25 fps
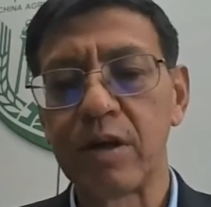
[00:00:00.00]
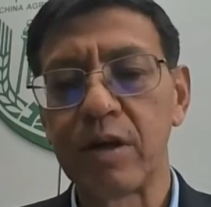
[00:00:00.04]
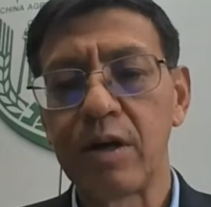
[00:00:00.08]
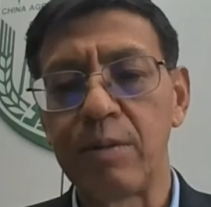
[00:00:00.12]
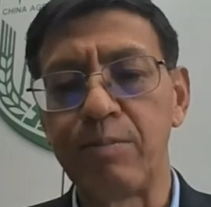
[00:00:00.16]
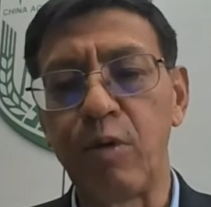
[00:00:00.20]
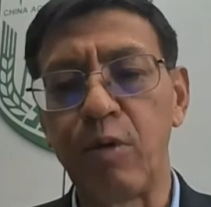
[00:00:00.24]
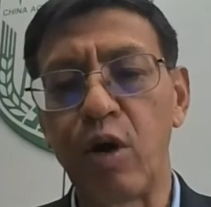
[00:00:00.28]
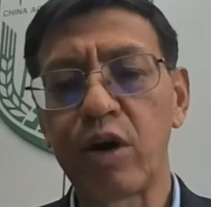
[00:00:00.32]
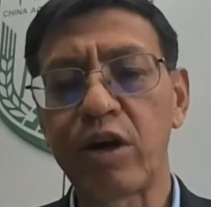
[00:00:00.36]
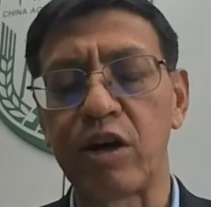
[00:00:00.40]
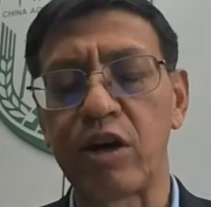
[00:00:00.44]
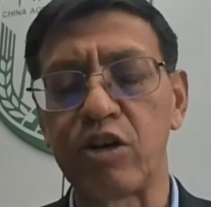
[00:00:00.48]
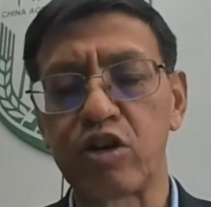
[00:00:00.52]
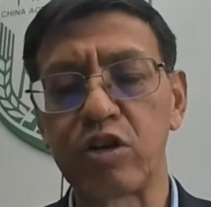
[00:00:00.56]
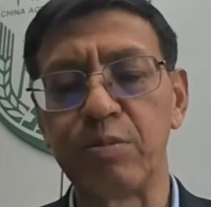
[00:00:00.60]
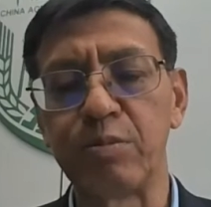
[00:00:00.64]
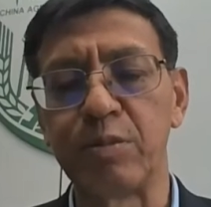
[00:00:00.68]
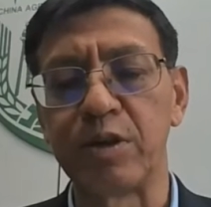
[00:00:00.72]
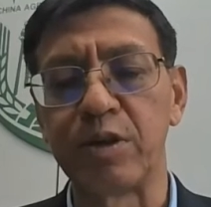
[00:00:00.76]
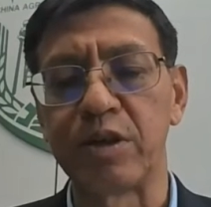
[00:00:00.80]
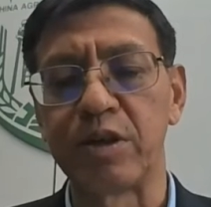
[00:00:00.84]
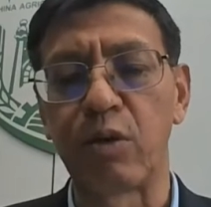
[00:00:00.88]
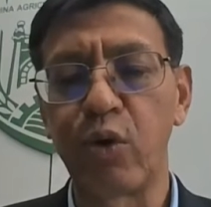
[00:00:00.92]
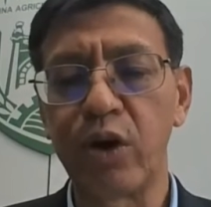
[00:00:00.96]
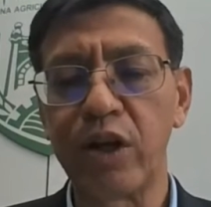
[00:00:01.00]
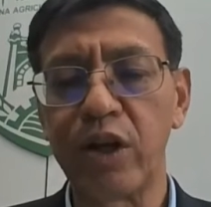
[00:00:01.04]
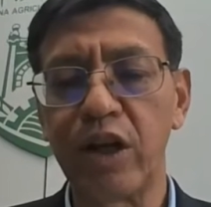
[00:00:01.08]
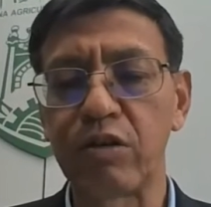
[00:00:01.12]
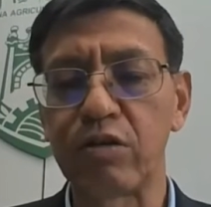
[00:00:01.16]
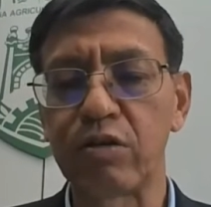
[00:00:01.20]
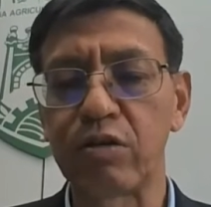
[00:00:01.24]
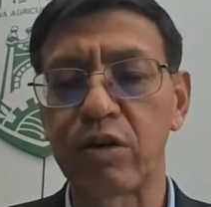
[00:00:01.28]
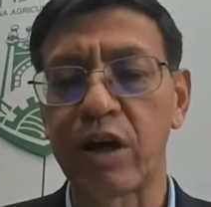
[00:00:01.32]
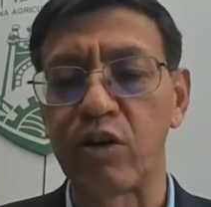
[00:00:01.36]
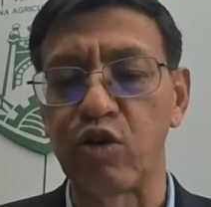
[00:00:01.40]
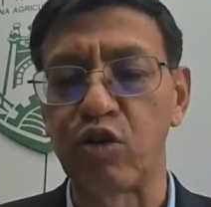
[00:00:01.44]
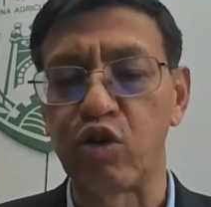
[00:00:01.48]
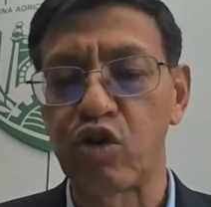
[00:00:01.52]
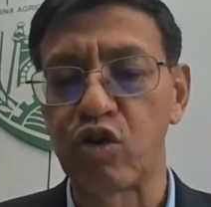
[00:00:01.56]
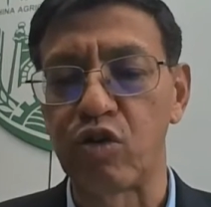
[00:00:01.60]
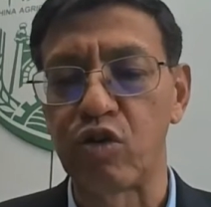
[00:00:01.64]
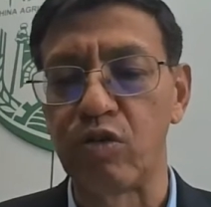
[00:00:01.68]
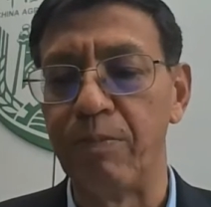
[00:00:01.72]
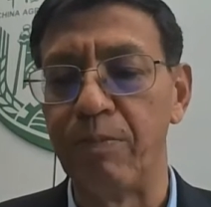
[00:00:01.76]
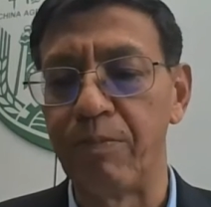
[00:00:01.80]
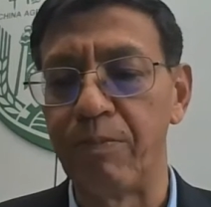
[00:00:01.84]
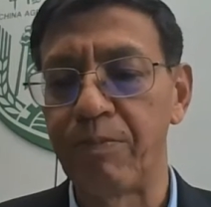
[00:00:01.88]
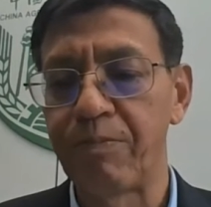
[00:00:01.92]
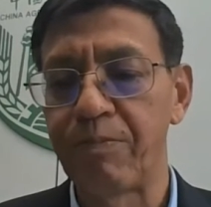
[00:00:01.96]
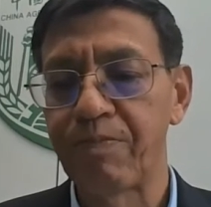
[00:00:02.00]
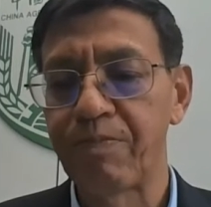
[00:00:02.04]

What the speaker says: more consumers are willing to consume.